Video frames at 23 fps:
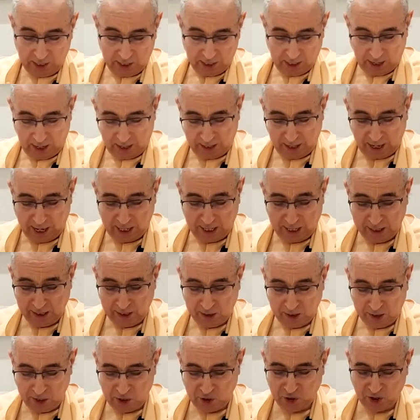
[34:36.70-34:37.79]
And then, in
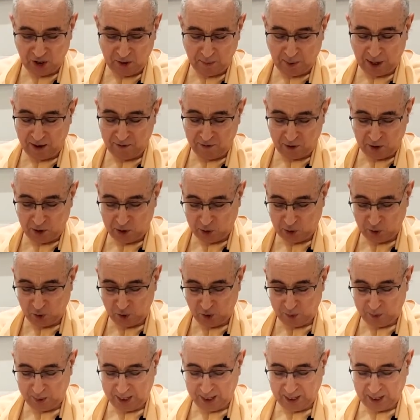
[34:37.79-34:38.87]
addition, by virtue
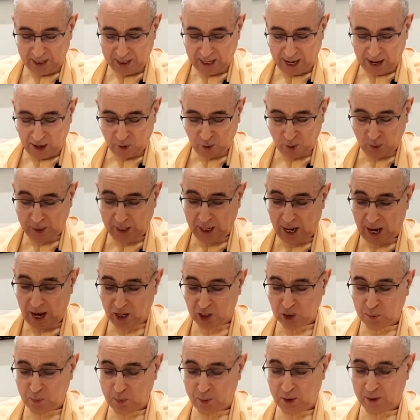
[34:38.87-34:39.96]
of being a naturally
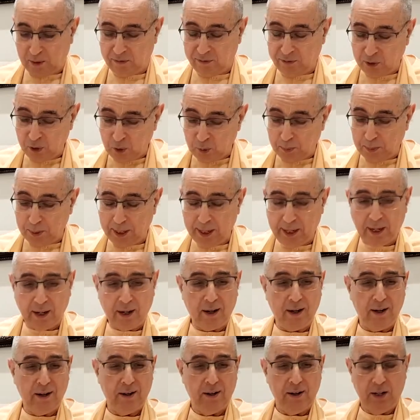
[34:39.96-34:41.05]
expert flute player,
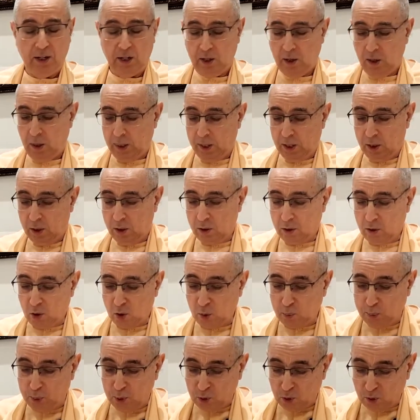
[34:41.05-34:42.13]

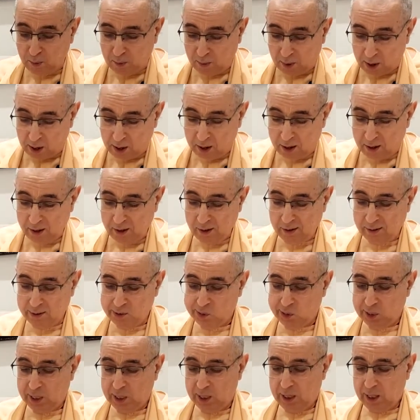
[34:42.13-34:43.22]
Gopakumar
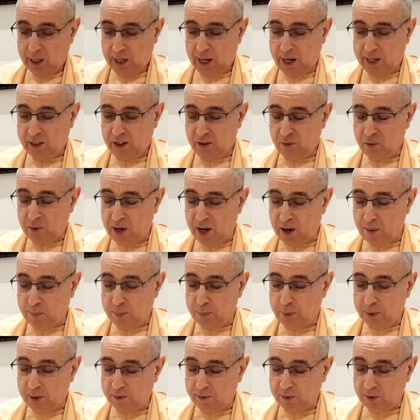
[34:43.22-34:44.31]
had the rare
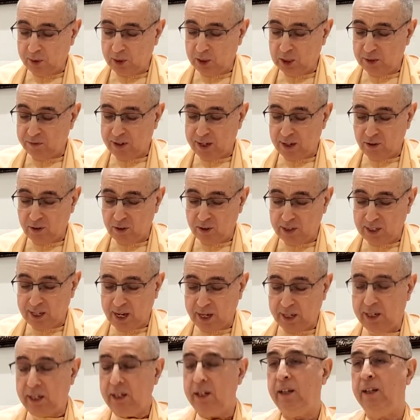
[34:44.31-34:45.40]
privilege of
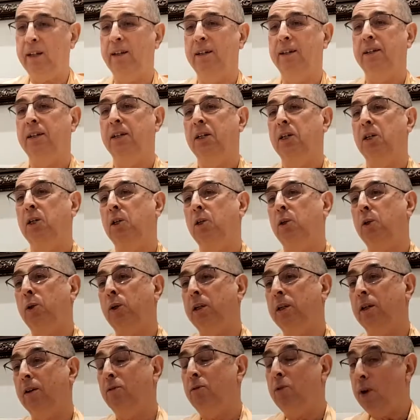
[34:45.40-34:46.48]
entertaining
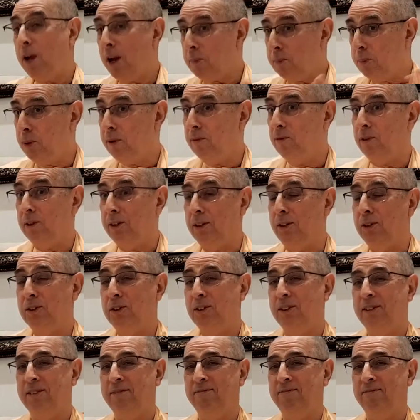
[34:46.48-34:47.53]
Lord. Rare privilege.